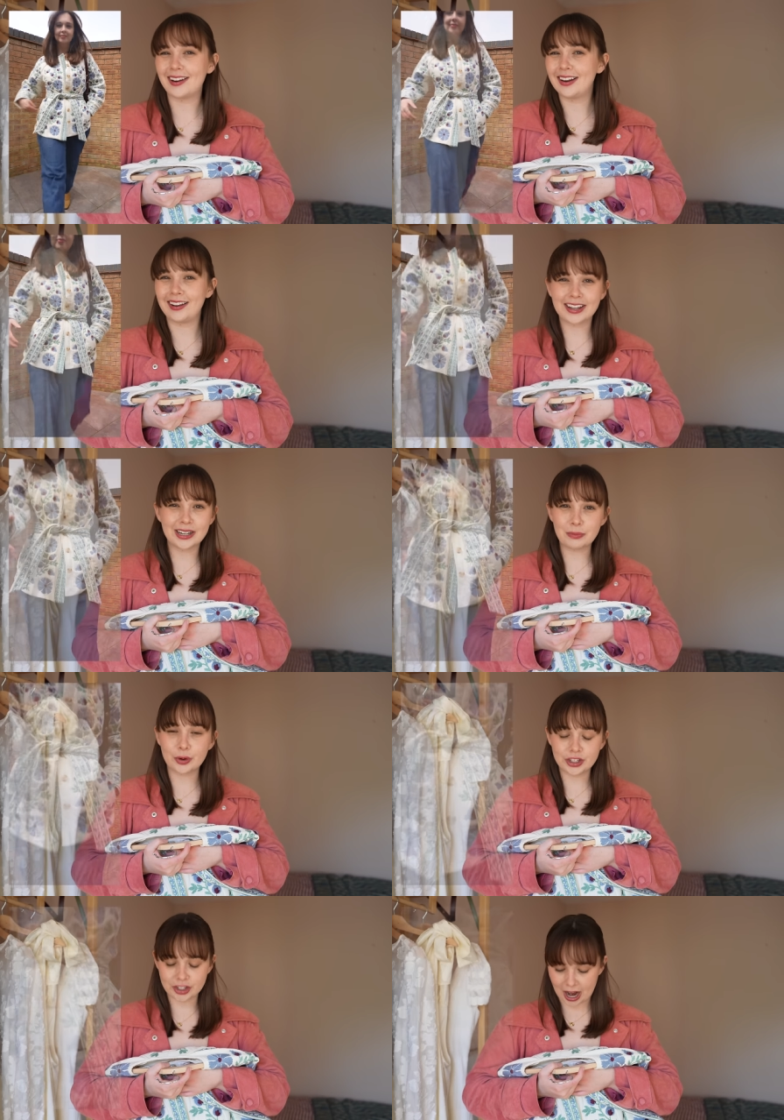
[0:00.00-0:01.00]
I like an
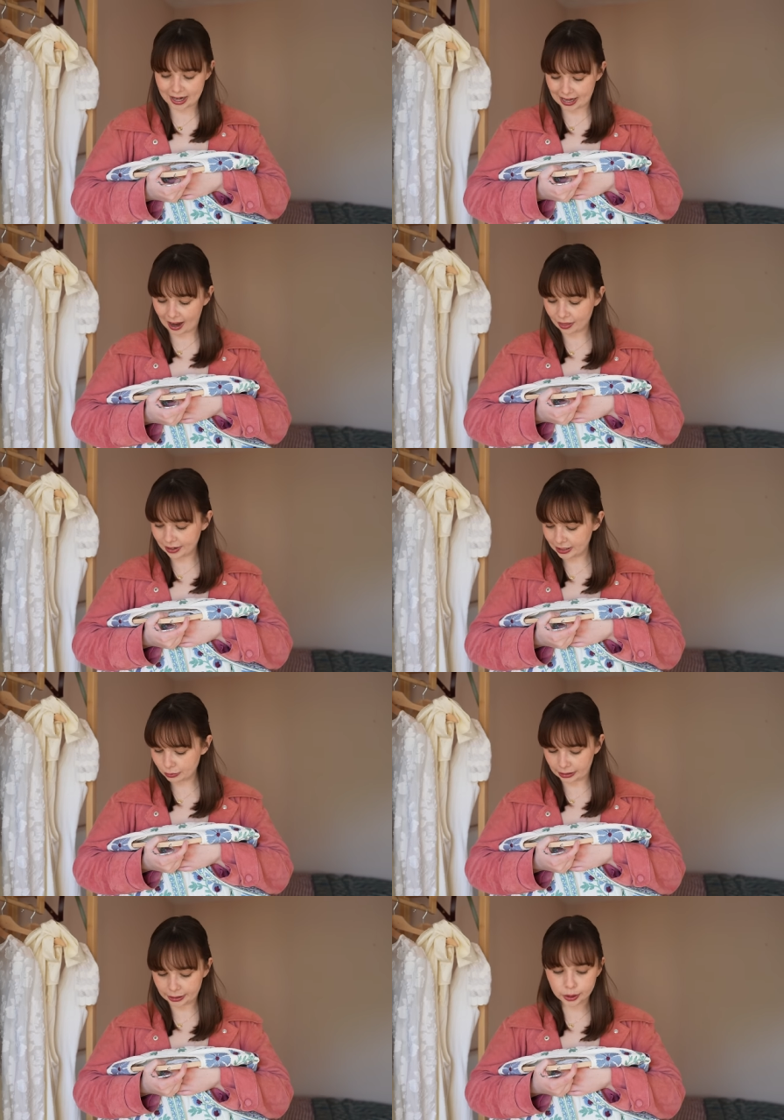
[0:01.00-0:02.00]
embroidered jacket, I think it's
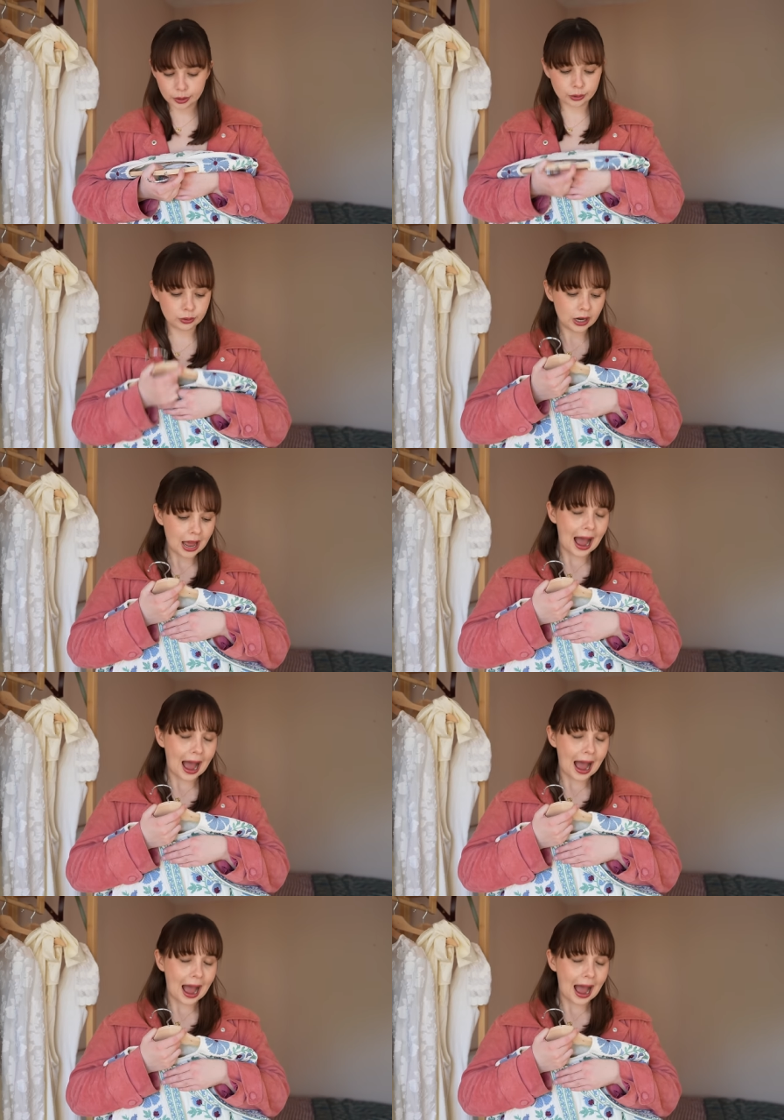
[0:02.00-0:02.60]
really cool.